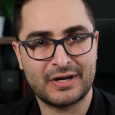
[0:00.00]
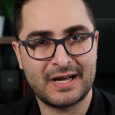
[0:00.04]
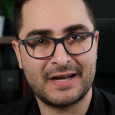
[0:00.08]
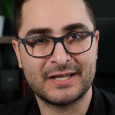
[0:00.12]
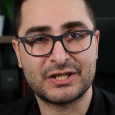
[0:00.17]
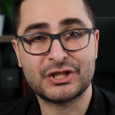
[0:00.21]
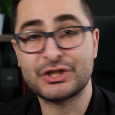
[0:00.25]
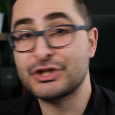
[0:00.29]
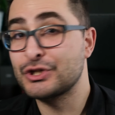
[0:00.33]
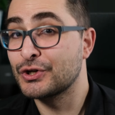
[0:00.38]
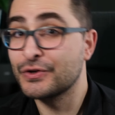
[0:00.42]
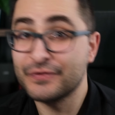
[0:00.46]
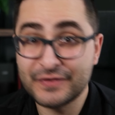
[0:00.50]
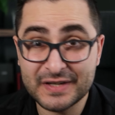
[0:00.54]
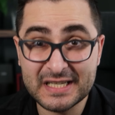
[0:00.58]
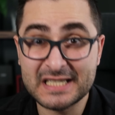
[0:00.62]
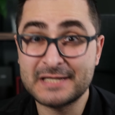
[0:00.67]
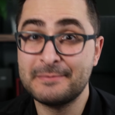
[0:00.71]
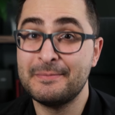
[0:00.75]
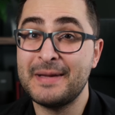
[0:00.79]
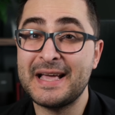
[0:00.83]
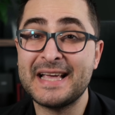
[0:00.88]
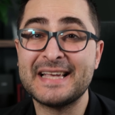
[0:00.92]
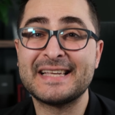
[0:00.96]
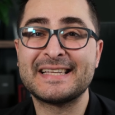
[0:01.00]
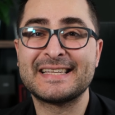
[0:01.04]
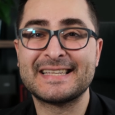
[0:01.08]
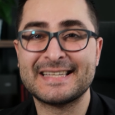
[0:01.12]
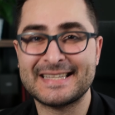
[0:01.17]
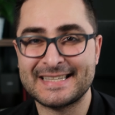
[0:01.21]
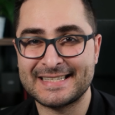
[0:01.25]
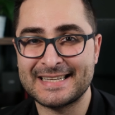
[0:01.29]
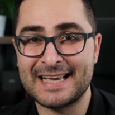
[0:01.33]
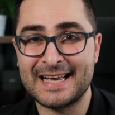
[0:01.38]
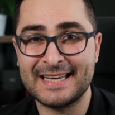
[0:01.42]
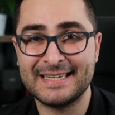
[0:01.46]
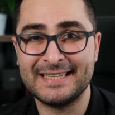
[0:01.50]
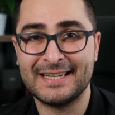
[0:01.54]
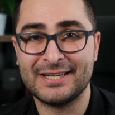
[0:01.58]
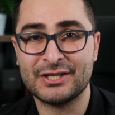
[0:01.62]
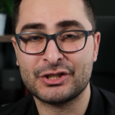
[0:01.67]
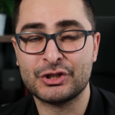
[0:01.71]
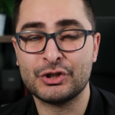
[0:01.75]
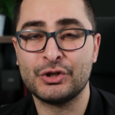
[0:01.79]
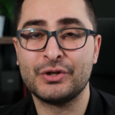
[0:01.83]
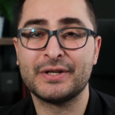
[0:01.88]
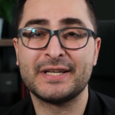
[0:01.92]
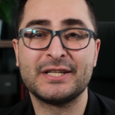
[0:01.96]
a service-based side
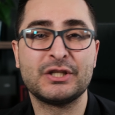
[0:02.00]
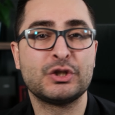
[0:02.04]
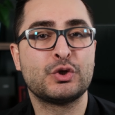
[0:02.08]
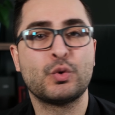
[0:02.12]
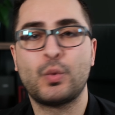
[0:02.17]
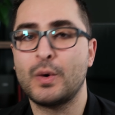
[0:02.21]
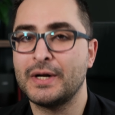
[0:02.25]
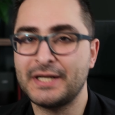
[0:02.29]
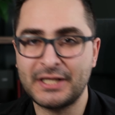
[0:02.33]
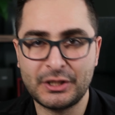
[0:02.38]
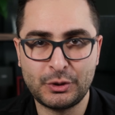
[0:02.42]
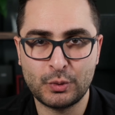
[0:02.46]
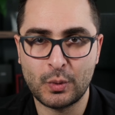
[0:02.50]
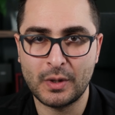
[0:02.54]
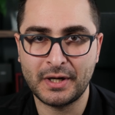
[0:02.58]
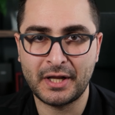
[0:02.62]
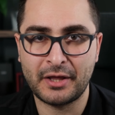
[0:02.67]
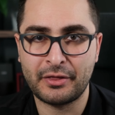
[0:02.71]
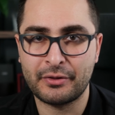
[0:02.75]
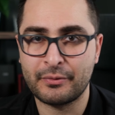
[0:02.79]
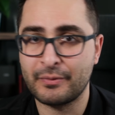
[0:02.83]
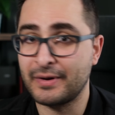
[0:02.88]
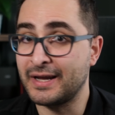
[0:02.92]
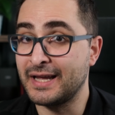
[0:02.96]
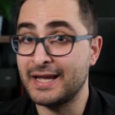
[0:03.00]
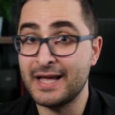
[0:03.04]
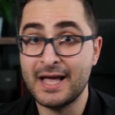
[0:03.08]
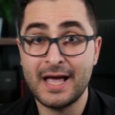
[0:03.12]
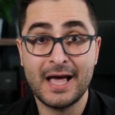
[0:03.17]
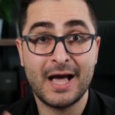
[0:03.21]
hustle in 2023.